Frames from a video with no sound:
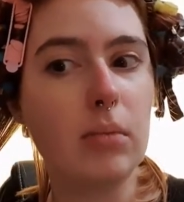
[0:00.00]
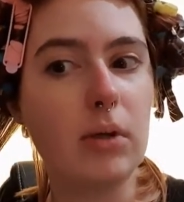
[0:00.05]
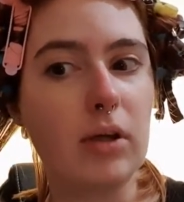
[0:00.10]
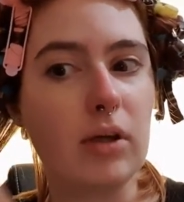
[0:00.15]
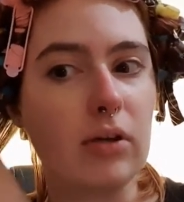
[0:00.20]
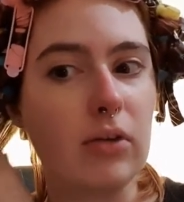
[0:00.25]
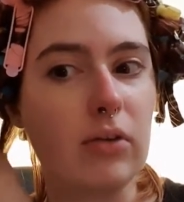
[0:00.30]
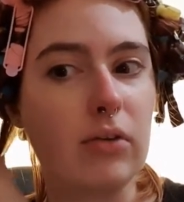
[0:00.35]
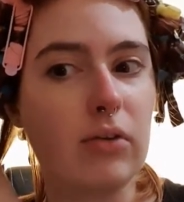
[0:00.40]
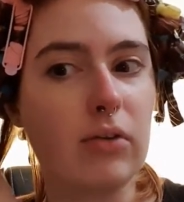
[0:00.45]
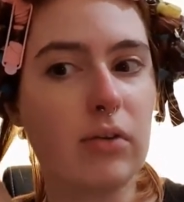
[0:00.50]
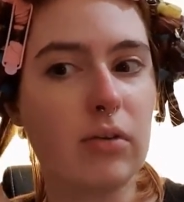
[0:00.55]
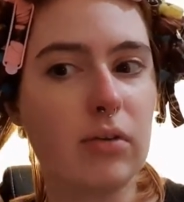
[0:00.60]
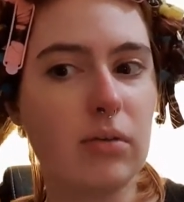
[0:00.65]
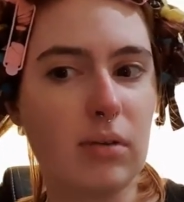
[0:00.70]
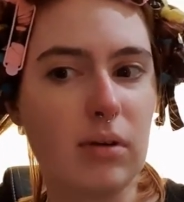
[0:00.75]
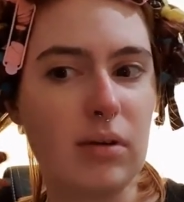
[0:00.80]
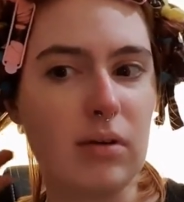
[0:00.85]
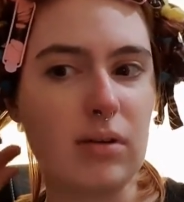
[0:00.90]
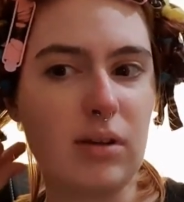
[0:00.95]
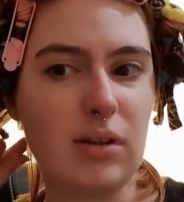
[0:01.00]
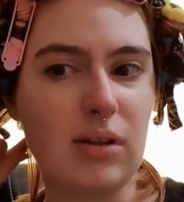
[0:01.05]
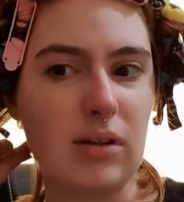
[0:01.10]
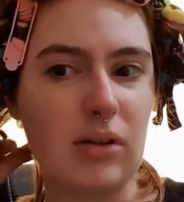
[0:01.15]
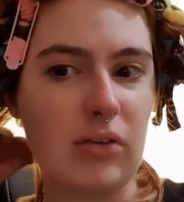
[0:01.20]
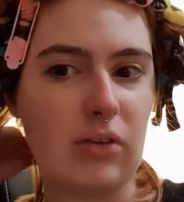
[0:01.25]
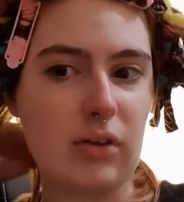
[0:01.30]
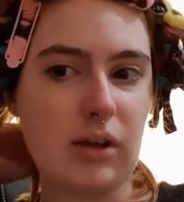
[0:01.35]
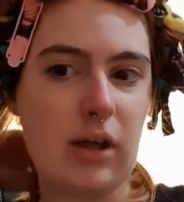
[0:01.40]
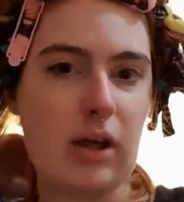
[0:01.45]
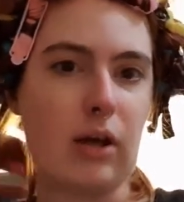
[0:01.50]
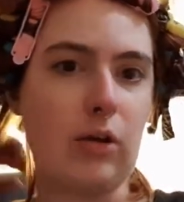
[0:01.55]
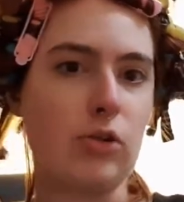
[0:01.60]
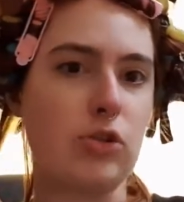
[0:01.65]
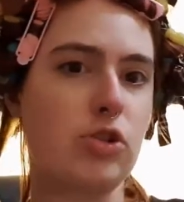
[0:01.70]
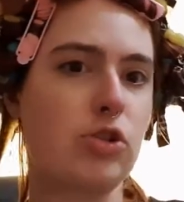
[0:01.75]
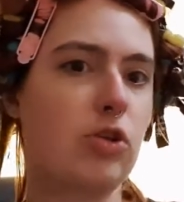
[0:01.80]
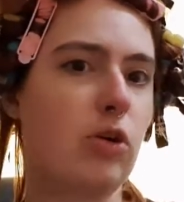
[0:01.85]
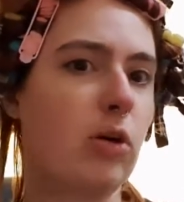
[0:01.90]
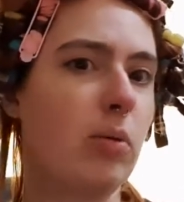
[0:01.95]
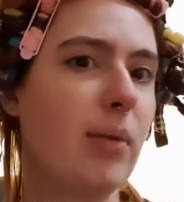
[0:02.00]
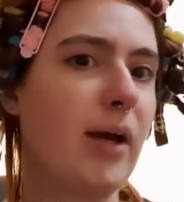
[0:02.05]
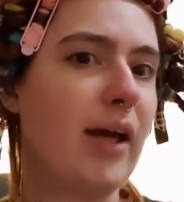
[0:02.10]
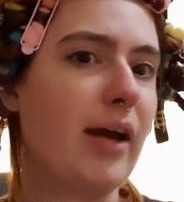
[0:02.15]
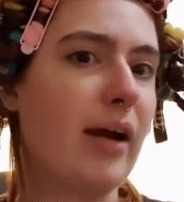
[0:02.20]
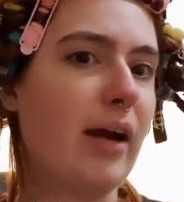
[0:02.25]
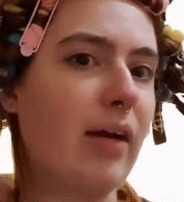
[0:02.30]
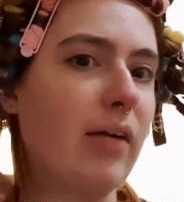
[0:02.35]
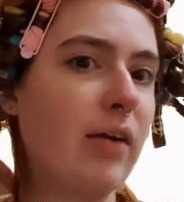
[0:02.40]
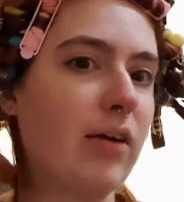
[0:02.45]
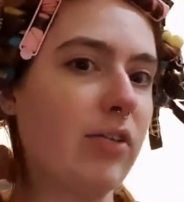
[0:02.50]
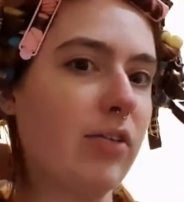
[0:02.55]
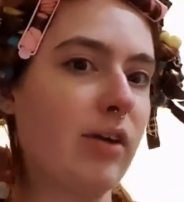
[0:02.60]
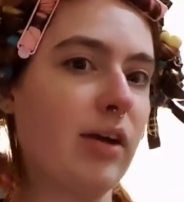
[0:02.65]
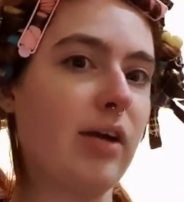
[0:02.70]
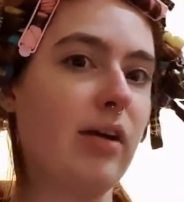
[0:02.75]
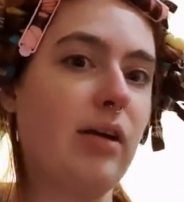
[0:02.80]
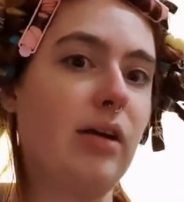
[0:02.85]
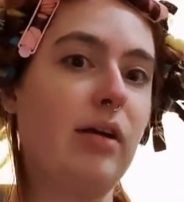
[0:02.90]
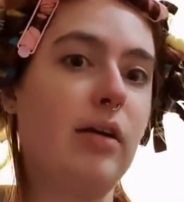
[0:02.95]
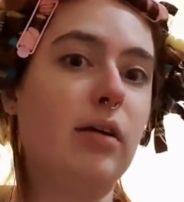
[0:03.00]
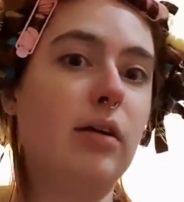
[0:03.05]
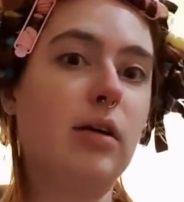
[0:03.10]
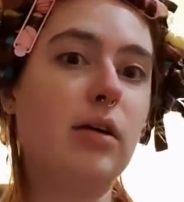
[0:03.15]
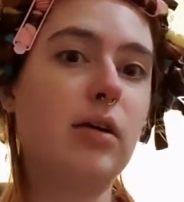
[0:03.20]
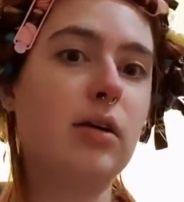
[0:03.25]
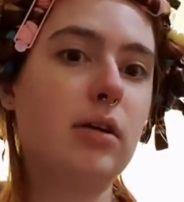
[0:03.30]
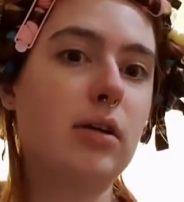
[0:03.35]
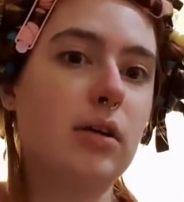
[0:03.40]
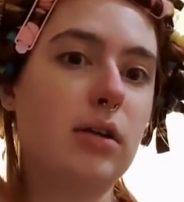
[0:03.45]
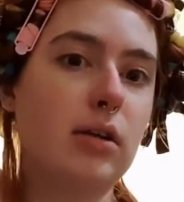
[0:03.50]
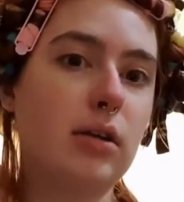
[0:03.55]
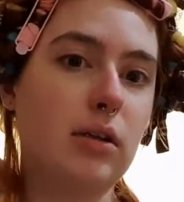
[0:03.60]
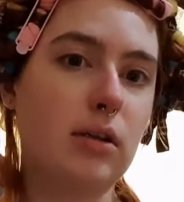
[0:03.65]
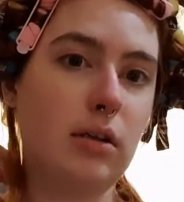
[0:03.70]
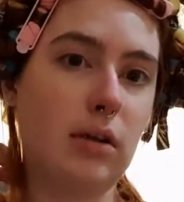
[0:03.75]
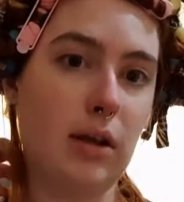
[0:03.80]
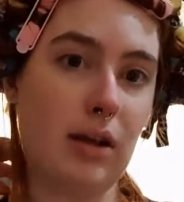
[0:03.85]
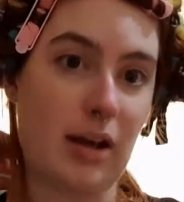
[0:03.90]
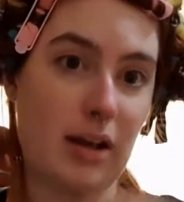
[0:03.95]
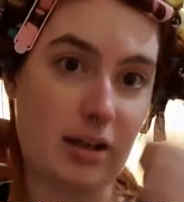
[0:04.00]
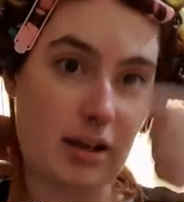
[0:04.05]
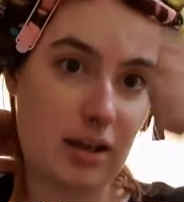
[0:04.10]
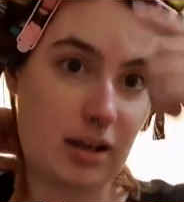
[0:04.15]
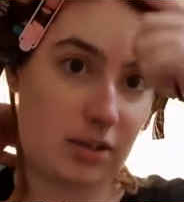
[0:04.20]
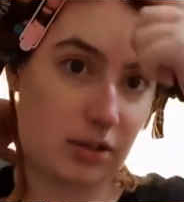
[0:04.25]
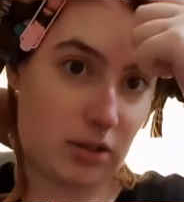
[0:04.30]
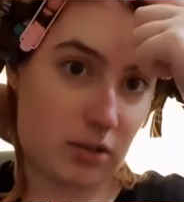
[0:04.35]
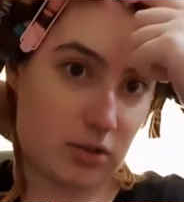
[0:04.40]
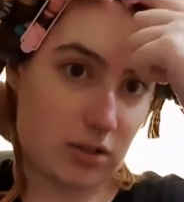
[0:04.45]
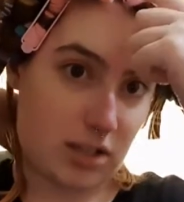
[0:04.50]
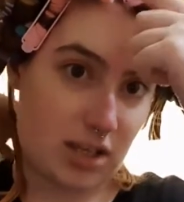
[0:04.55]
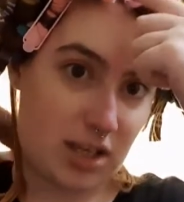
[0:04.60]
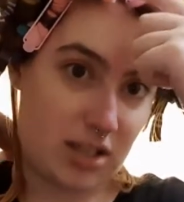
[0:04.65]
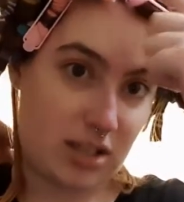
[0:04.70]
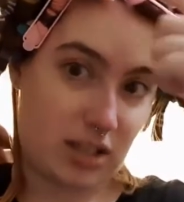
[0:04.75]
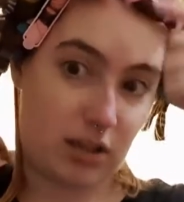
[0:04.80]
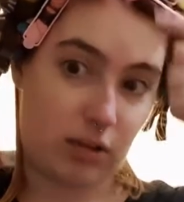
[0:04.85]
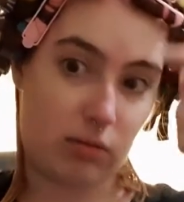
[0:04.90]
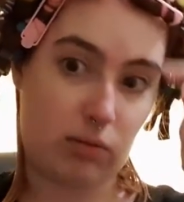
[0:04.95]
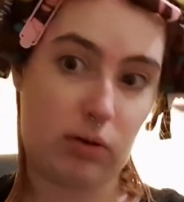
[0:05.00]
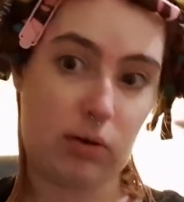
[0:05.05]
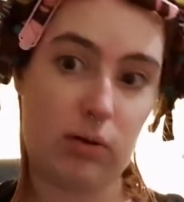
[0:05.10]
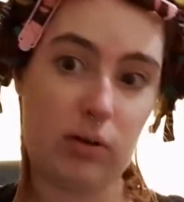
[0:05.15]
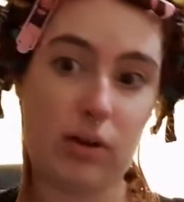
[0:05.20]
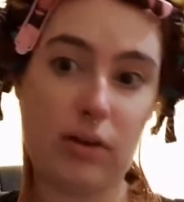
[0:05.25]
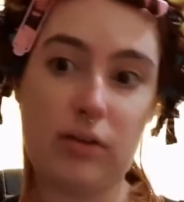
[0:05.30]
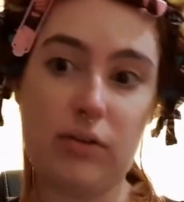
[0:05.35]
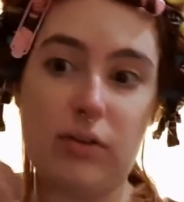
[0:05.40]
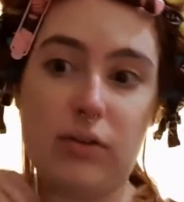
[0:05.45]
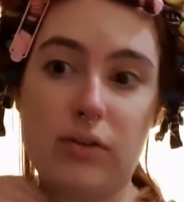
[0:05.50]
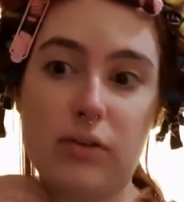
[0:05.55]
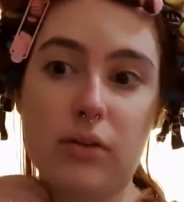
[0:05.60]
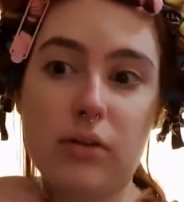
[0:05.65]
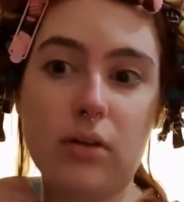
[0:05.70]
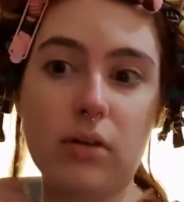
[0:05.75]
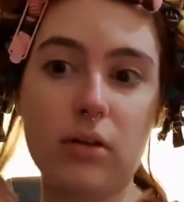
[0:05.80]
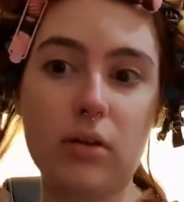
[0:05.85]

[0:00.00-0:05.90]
Because, well, you can see how short my hair is here, and I'd need to use these little rollers.